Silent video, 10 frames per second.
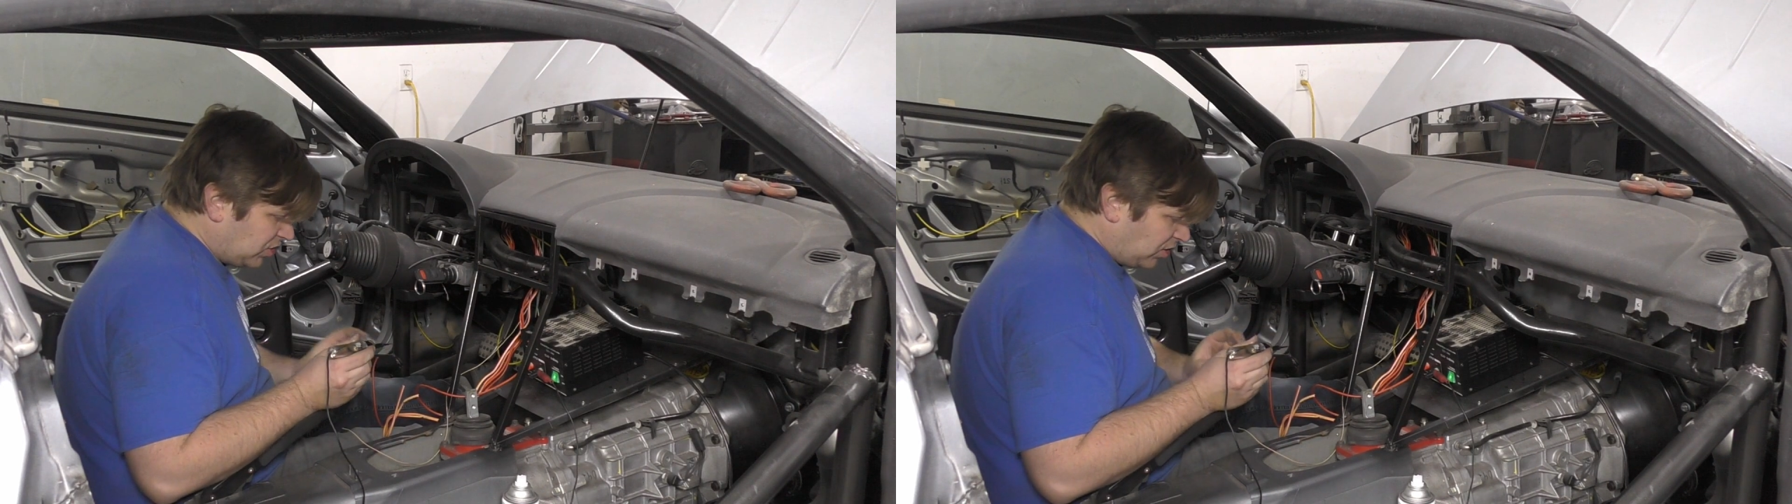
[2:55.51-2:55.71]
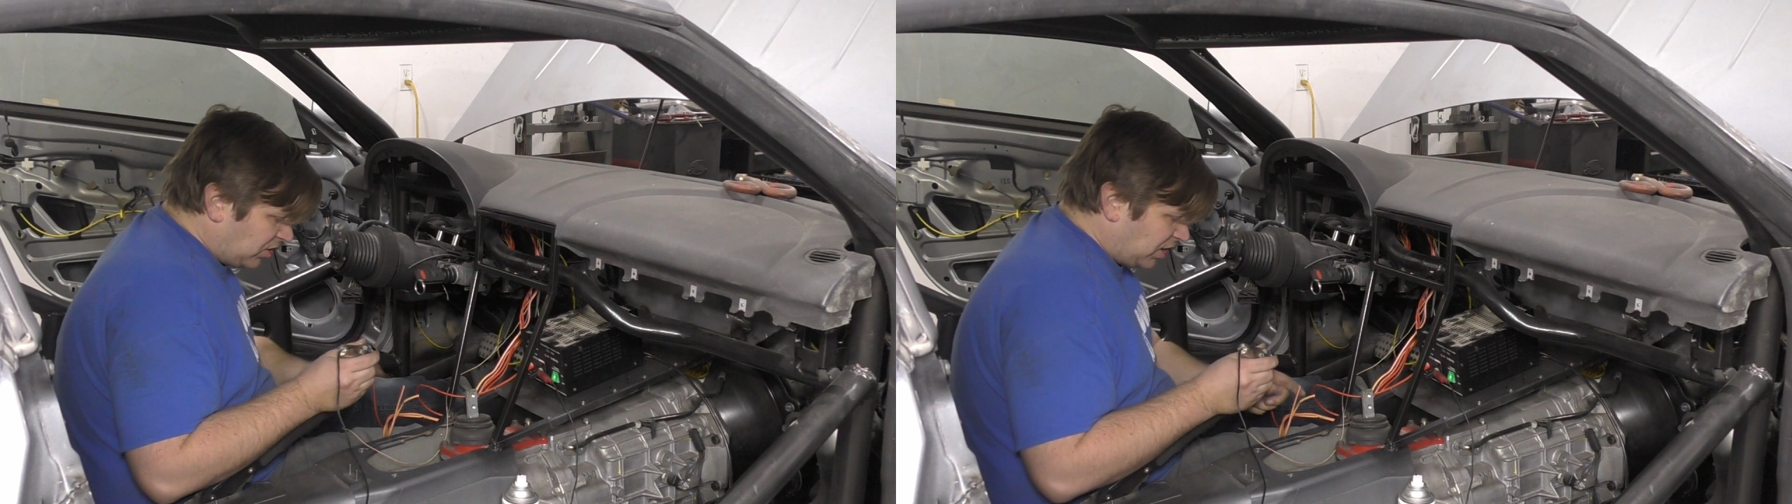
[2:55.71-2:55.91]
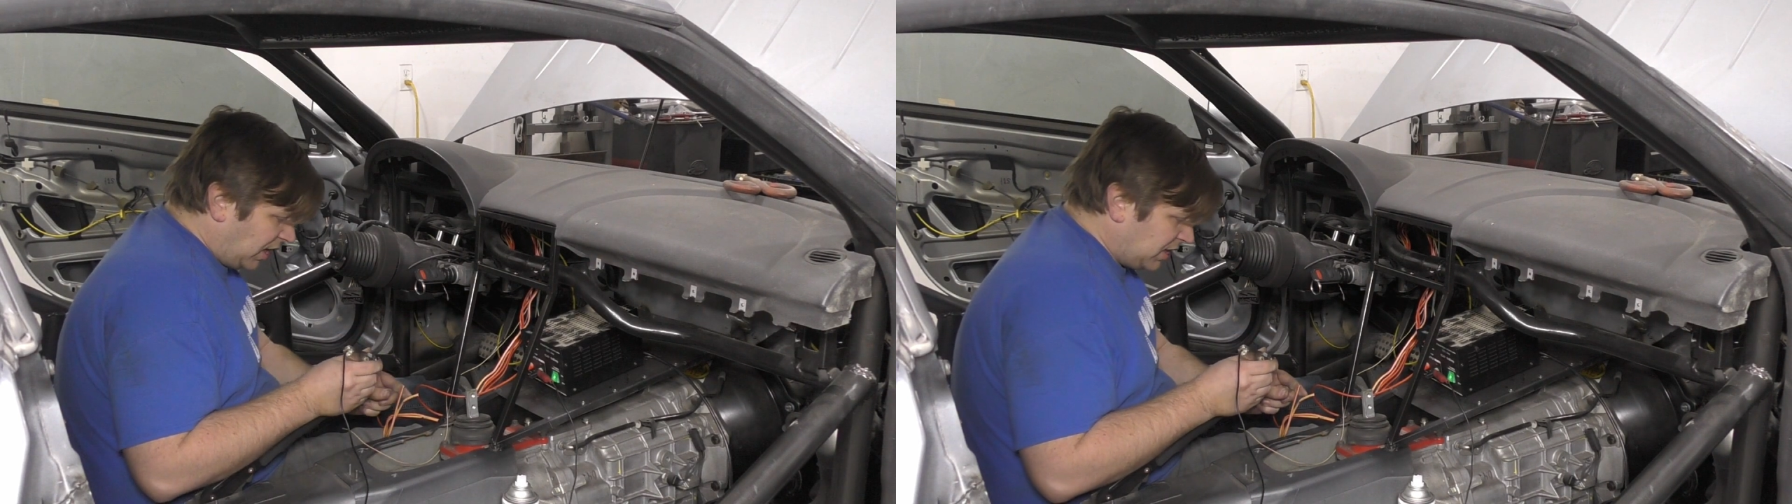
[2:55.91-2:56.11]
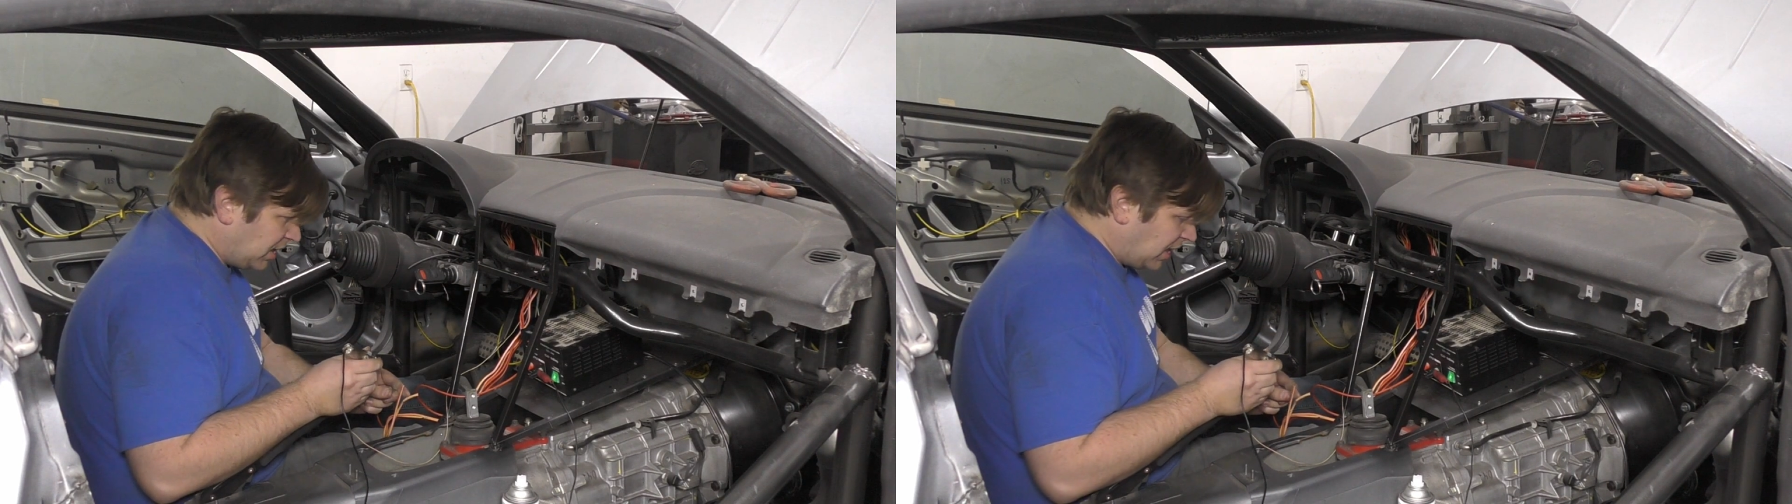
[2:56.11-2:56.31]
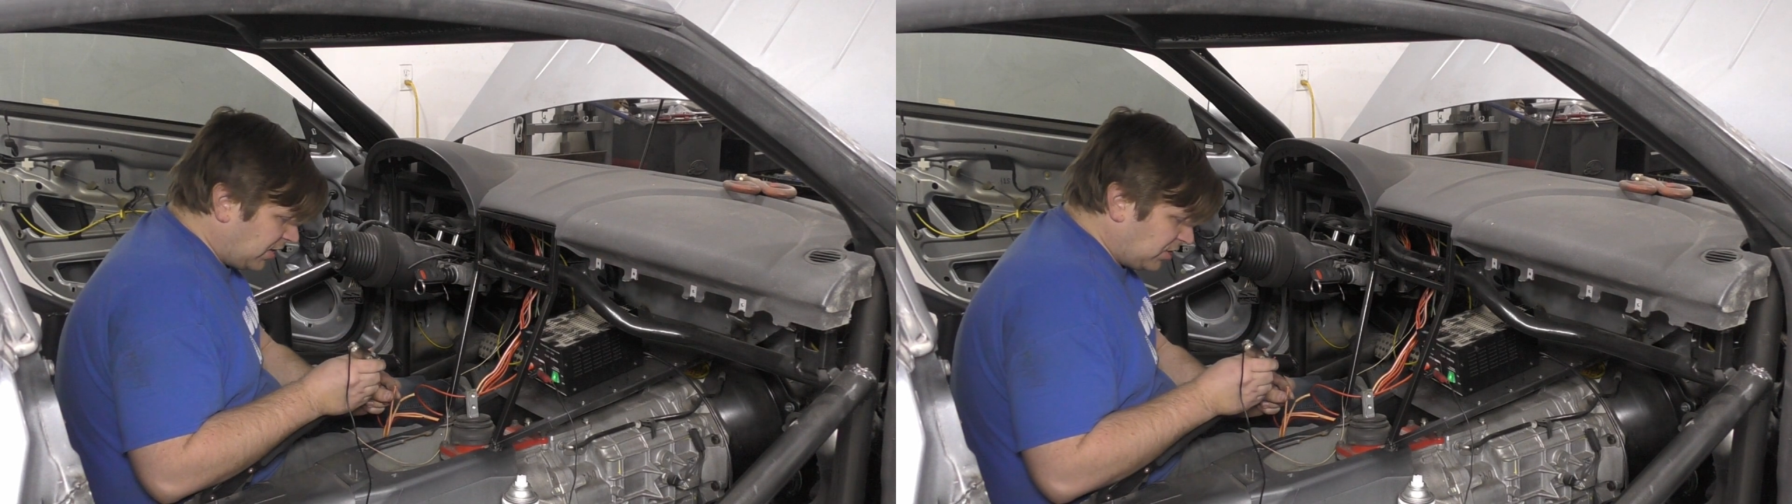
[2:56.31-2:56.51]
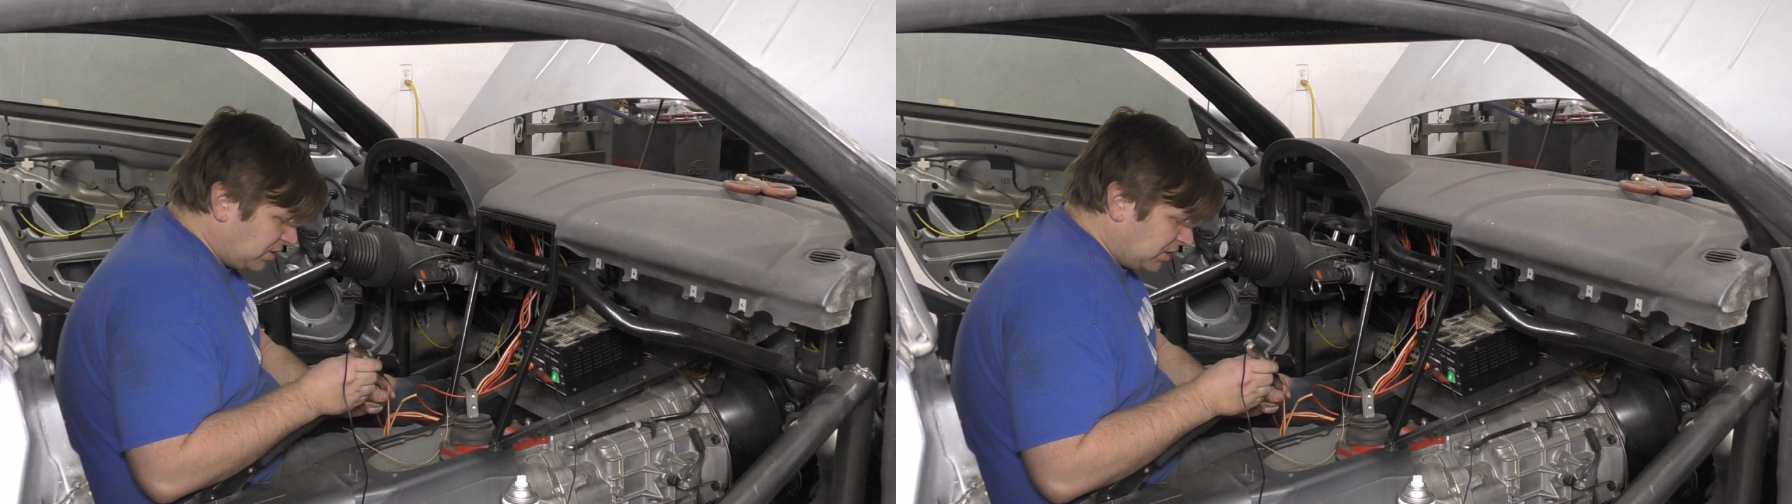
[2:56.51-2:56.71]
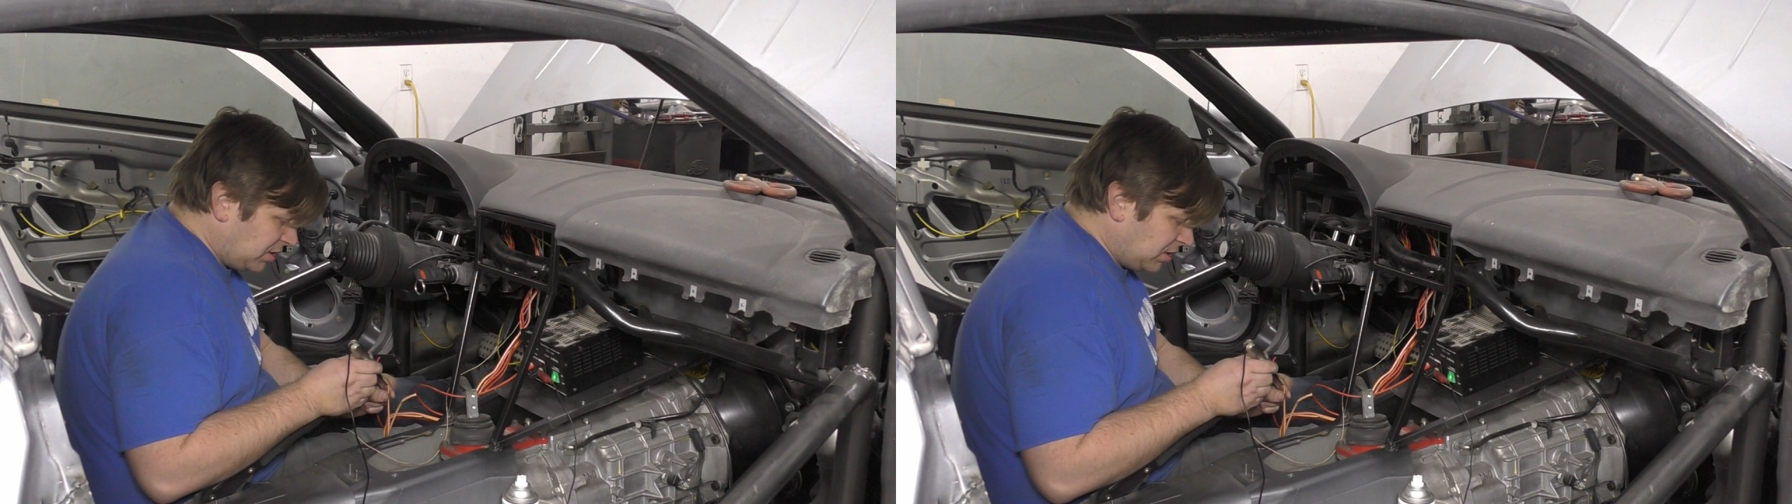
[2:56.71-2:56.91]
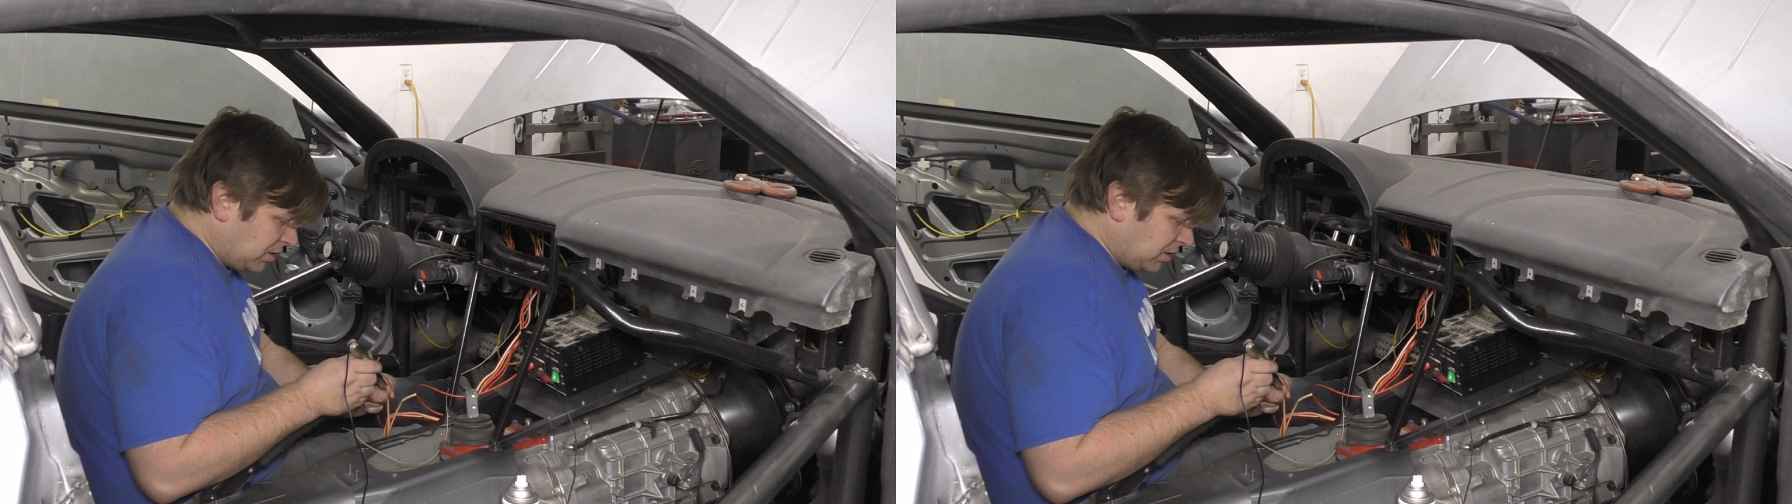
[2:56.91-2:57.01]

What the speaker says: are tied together.